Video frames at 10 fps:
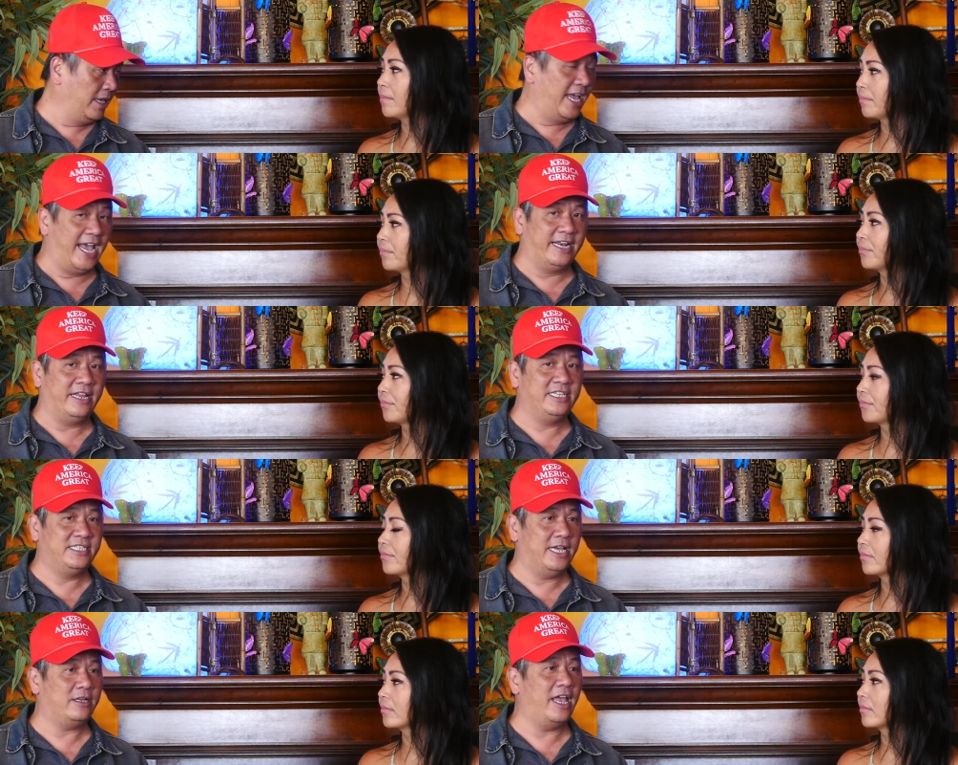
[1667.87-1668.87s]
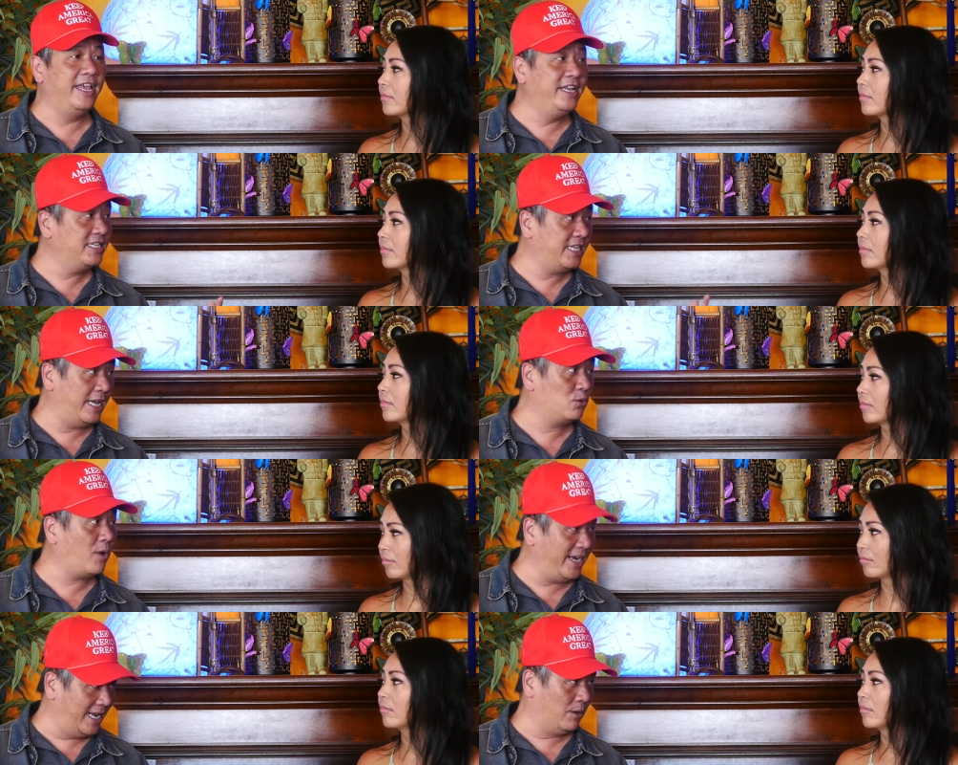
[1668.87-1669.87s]
Speaker 1: And he said in his hand
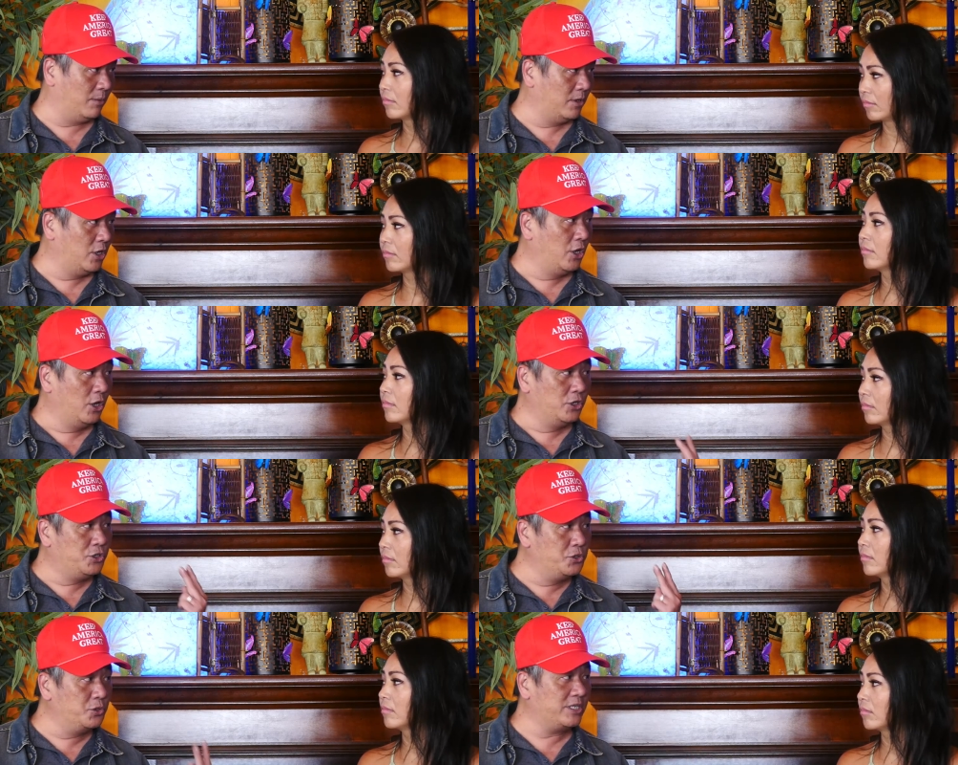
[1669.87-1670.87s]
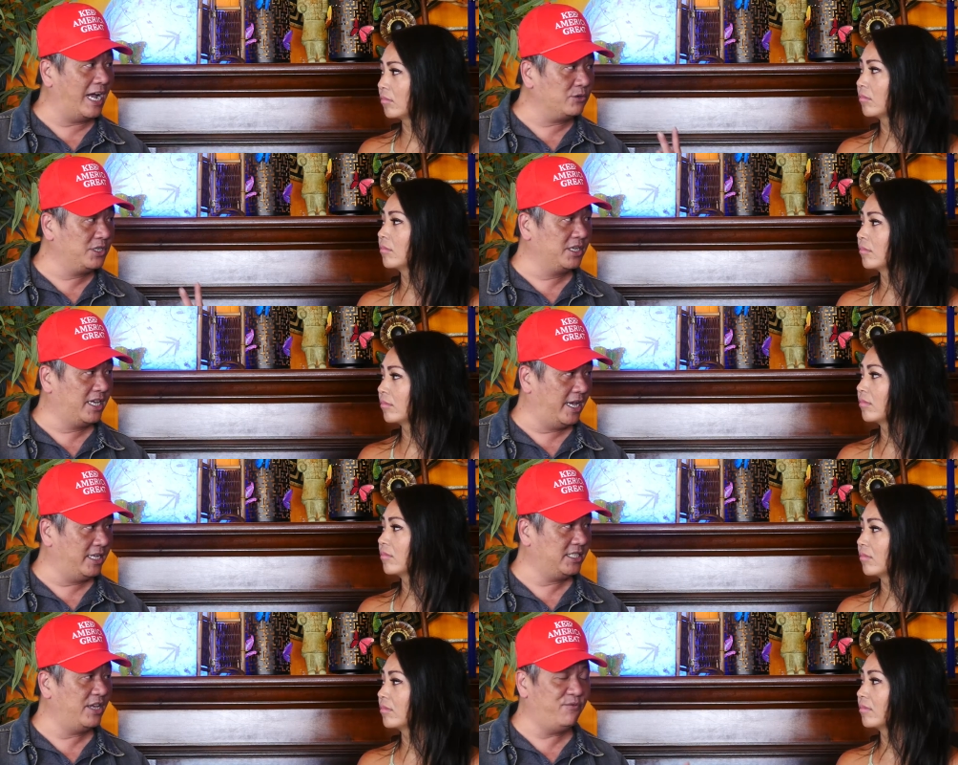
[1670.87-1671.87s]
right now, mm-hmm. 2,000
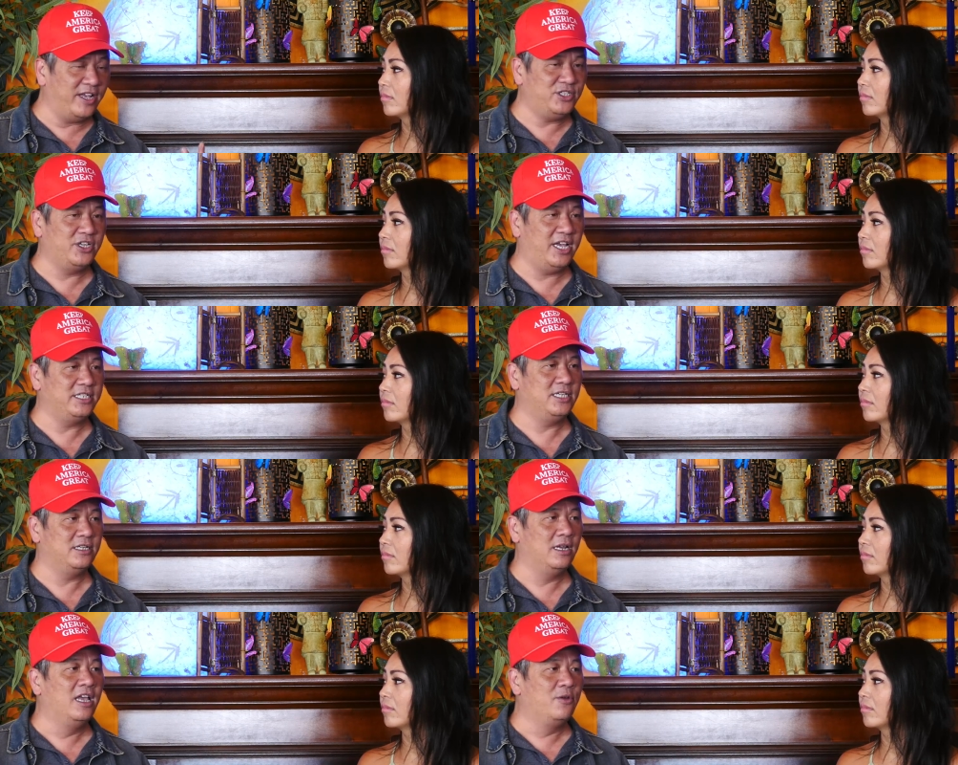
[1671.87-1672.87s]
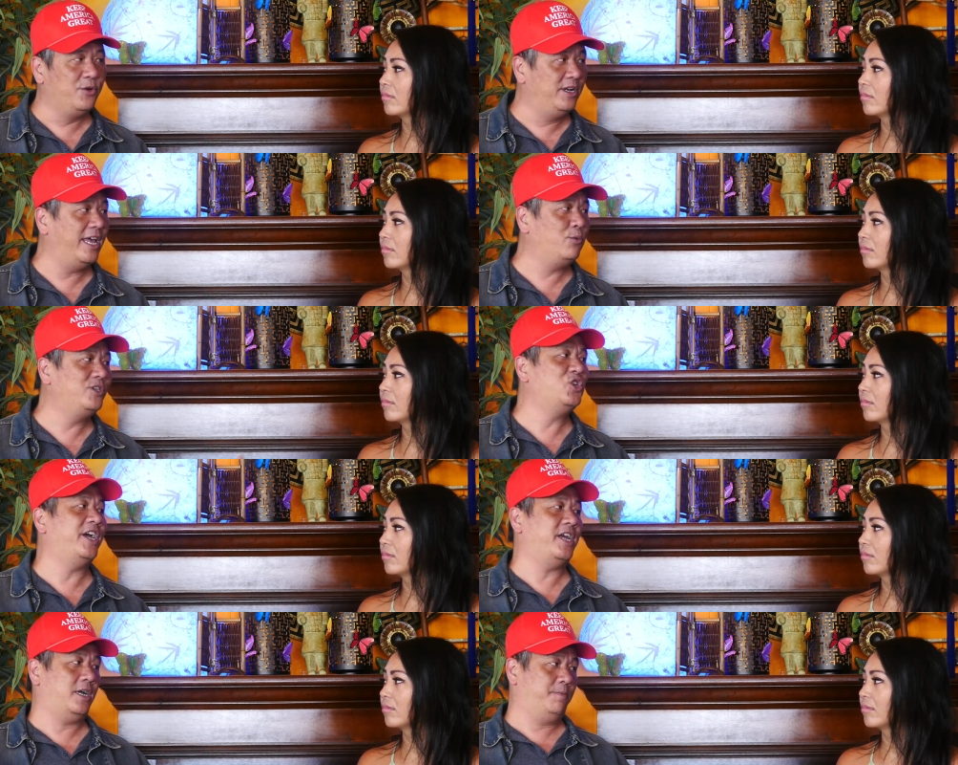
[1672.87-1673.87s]
case investigation related with
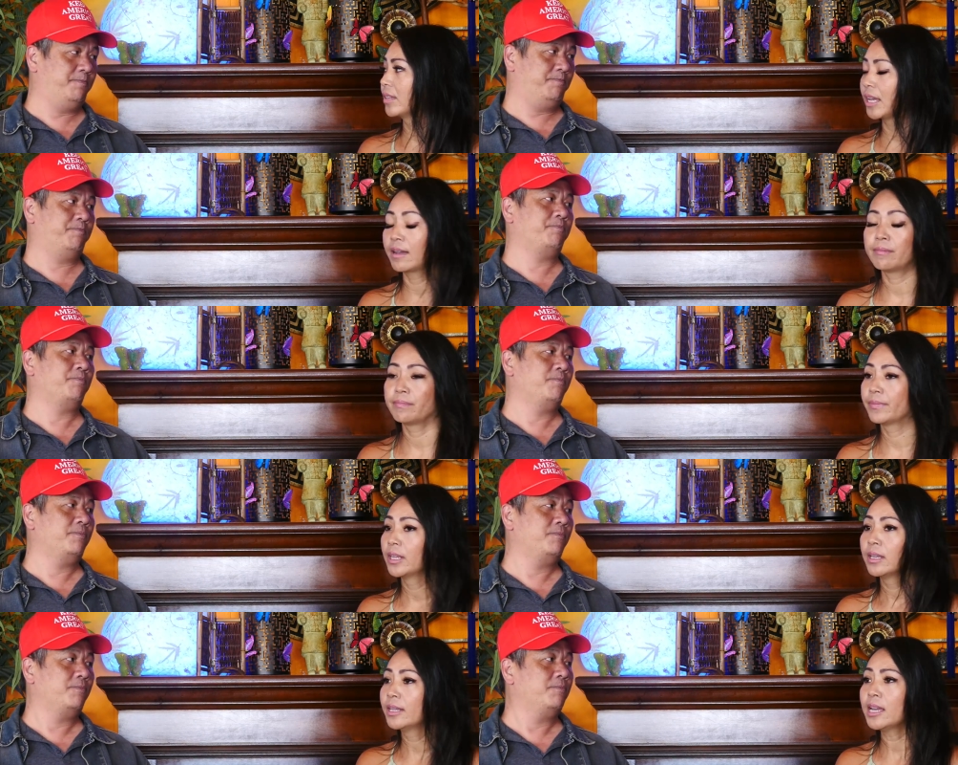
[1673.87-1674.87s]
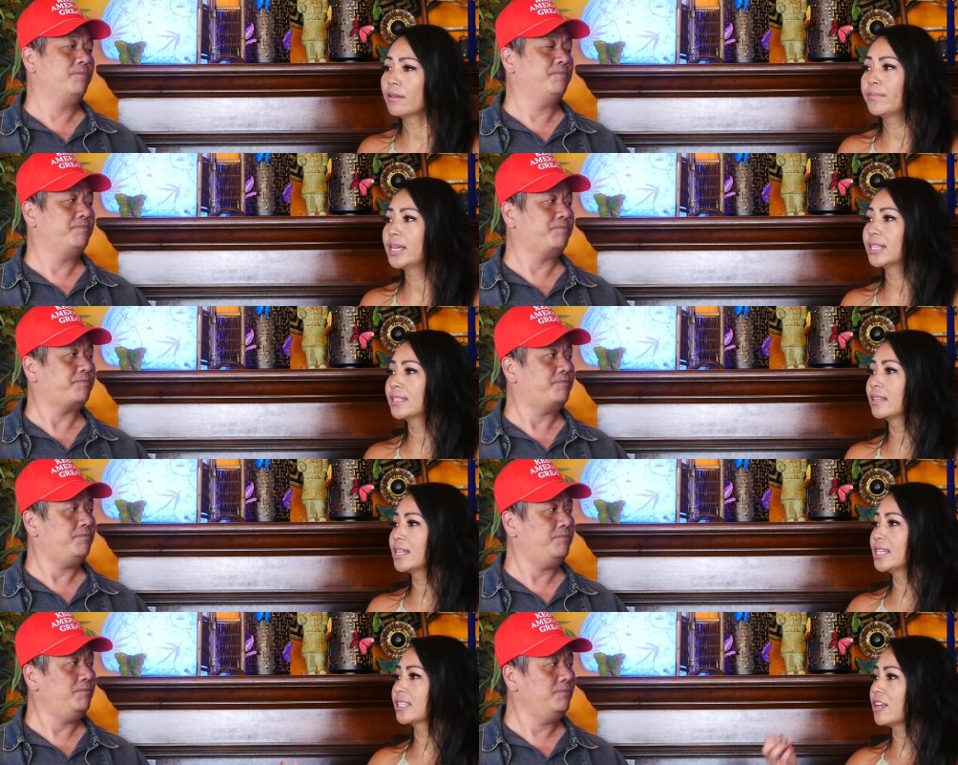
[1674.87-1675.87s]
China.
Speaker 2: Yeah. Yeah, because the
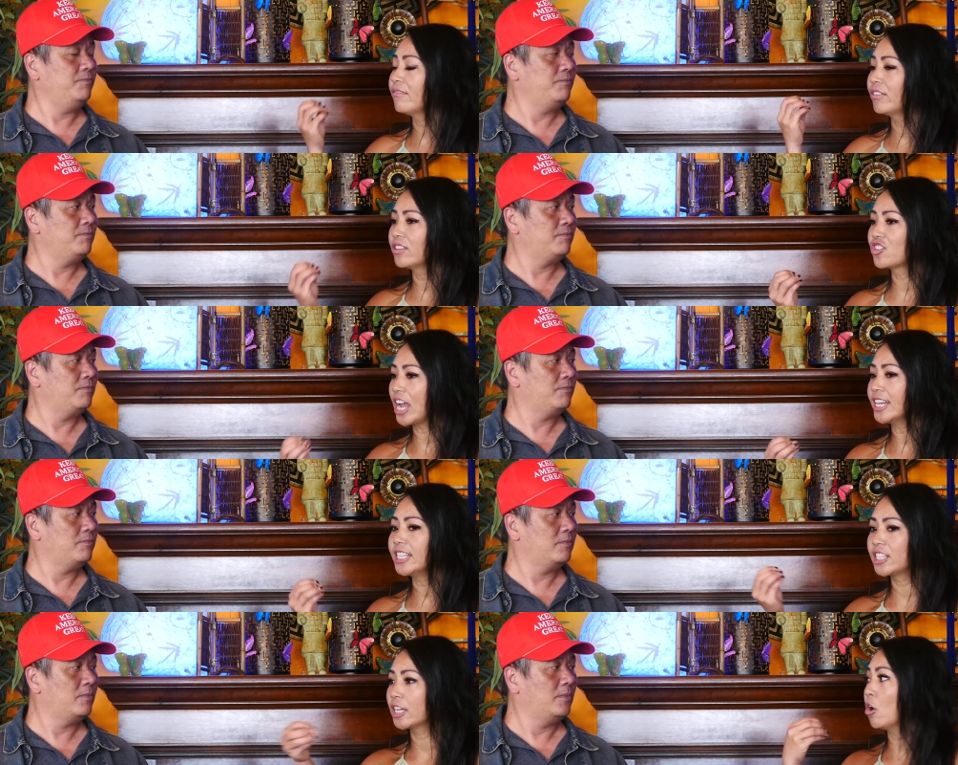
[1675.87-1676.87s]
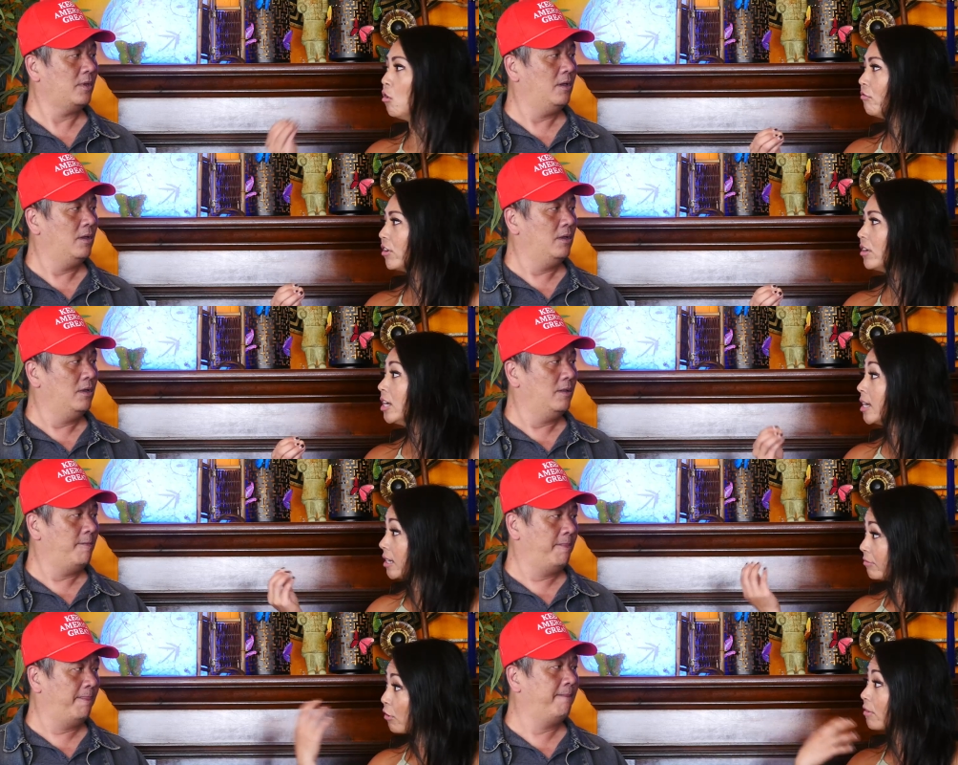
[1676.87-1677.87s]
thing is that if the Chinese take over
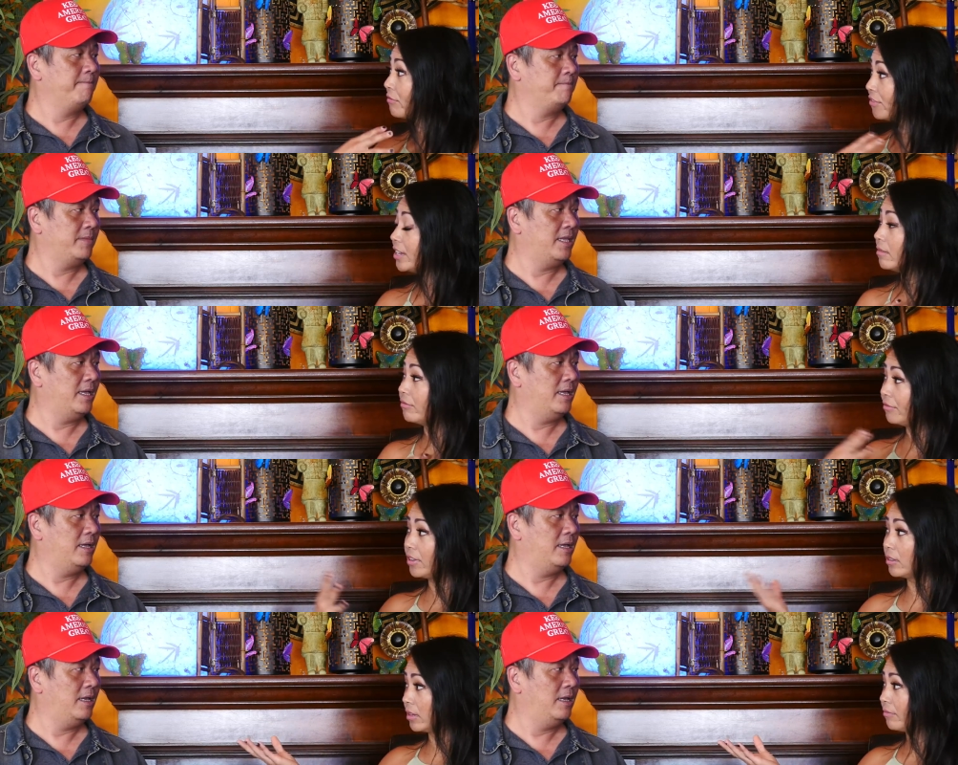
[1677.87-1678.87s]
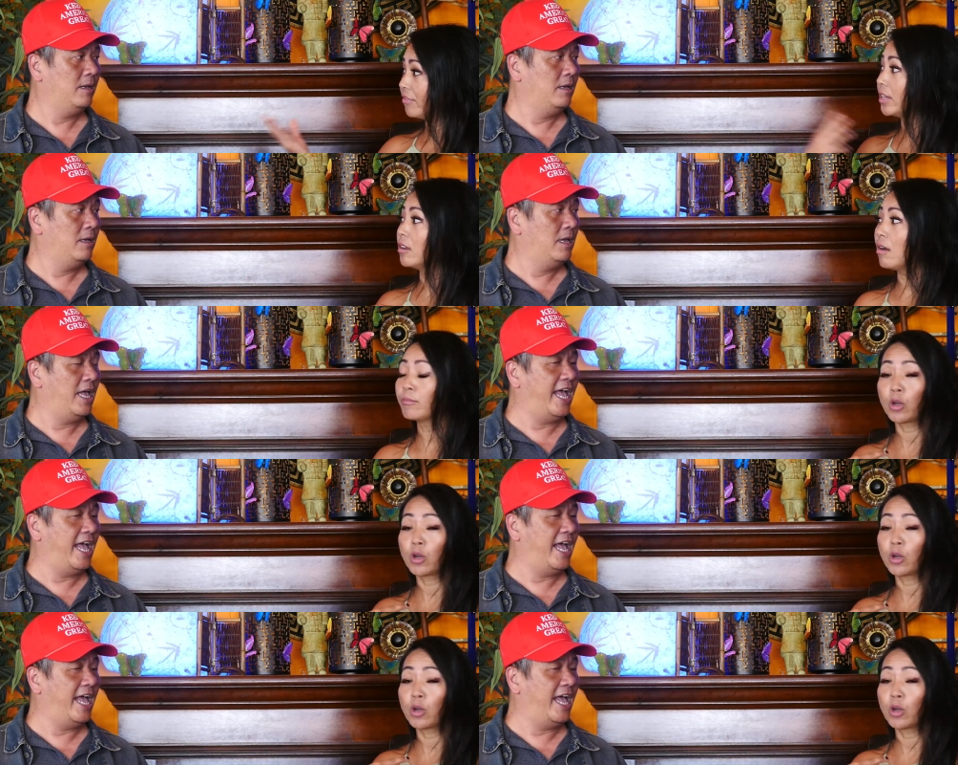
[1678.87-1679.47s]
mm-hmm. for the Vietnam